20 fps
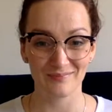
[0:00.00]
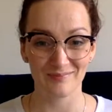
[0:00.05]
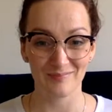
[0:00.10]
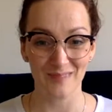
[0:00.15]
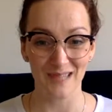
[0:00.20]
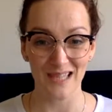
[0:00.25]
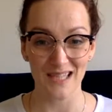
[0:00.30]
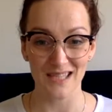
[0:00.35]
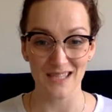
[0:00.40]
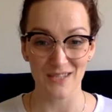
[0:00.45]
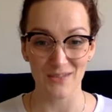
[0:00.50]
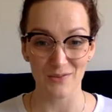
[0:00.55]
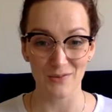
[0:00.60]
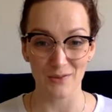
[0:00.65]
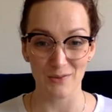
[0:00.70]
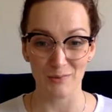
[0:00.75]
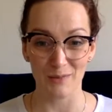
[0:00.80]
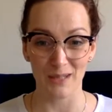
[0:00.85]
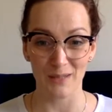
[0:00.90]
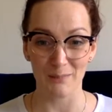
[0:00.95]
Let's do
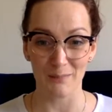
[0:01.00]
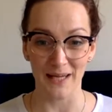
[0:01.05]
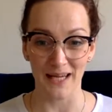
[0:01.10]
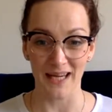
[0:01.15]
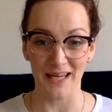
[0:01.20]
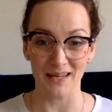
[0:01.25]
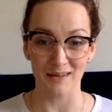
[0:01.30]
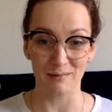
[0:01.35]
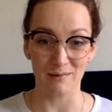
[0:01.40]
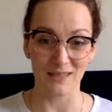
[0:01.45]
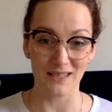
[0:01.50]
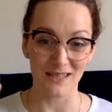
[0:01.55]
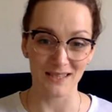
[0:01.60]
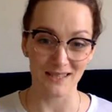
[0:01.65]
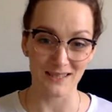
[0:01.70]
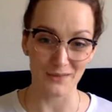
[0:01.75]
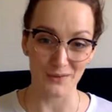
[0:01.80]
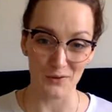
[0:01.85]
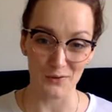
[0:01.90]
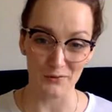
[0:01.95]
it with a bang when this
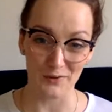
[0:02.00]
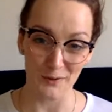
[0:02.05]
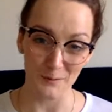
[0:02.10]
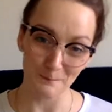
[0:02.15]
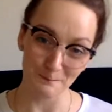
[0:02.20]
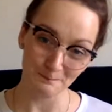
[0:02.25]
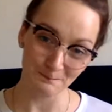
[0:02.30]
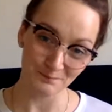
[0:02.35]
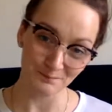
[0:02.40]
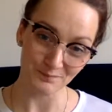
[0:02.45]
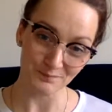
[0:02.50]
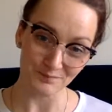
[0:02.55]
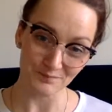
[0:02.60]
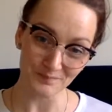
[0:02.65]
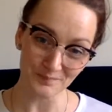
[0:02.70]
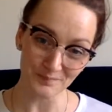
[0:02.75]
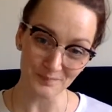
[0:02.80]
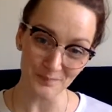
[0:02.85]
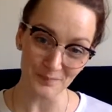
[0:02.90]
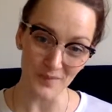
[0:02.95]
is over.
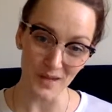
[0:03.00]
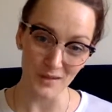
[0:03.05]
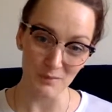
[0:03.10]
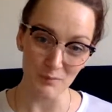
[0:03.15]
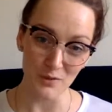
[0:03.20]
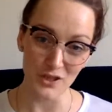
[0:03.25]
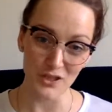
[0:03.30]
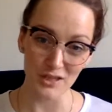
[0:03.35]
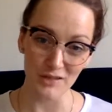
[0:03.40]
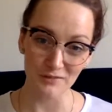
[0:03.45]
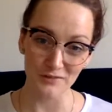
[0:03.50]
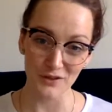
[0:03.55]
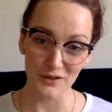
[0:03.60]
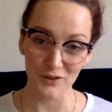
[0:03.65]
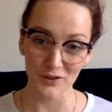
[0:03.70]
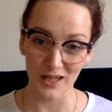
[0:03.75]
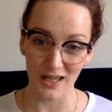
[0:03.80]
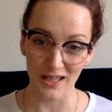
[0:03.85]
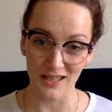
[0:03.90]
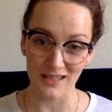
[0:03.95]
Much love to you
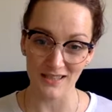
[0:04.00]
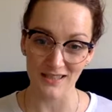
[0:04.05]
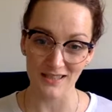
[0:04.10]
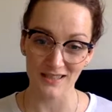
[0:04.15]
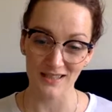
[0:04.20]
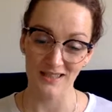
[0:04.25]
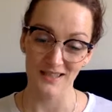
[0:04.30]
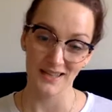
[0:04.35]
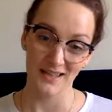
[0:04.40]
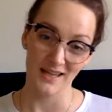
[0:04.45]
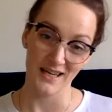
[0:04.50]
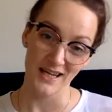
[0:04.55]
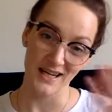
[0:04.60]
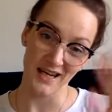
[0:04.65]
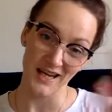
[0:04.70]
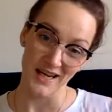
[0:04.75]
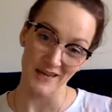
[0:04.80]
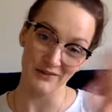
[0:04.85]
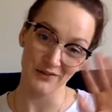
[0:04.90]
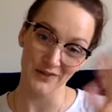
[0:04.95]
guys.
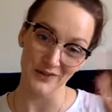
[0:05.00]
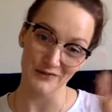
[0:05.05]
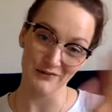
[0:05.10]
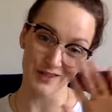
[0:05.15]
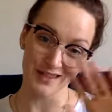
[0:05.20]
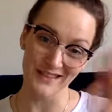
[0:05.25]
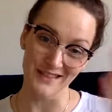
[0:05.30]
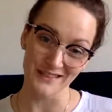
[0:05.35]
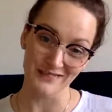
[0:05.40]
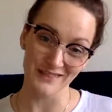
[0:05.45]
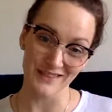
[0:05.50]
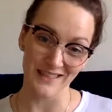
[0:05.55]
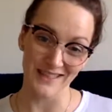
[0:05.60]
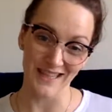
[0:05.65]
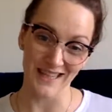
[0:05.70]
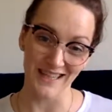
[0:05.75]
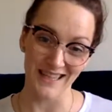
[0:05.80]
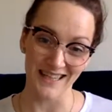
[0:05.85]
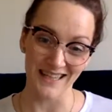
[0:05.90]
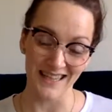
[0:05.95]
Have a good rest of the
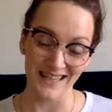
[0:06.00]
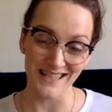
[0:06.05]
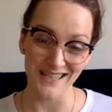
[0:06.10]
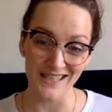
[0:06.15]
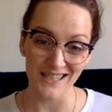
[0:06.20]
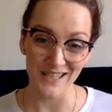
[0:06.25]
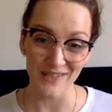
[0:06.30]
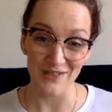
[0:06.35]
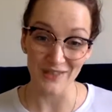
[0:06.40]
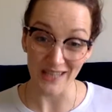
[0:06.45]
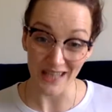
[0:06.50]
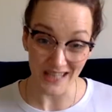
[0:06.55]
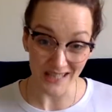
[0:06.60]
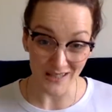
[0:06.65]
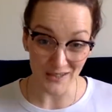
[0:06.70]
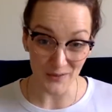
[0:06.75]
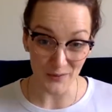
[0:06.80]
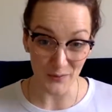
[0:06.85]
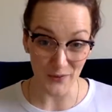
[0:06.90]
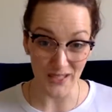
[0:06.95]
day, and I see you
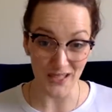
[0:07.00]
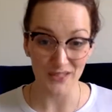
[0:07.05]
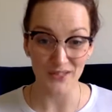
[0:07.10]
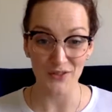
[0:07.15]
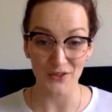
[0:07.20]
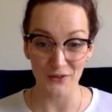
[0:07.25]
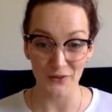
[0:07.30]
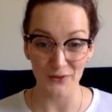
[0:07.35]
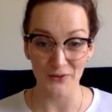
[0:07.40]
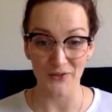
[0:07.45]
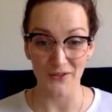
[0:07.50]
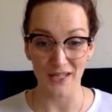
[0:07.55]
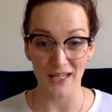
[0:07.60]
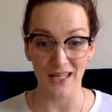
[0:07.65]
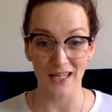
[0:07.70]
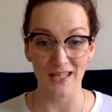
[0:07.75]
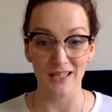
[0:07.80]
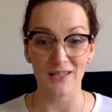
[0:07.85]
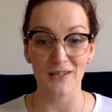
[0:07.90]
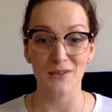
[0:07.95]
next week,
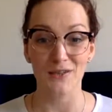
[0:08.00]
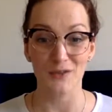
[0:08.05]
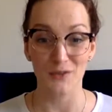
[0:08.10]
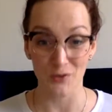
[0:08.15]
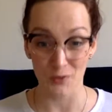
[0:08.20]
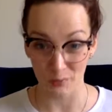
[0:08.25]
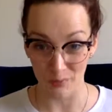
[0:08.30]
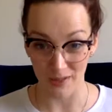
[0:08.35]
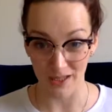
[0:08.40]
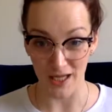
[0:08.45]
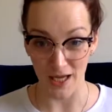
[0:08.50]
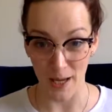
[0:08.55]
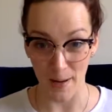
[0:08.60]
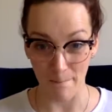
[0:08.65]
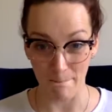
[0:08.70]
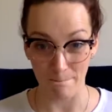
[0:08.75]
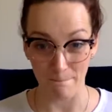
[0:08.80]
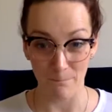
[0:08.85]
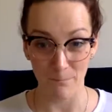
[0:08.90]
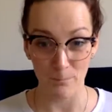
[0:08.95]
Tuesday, 2 p.m.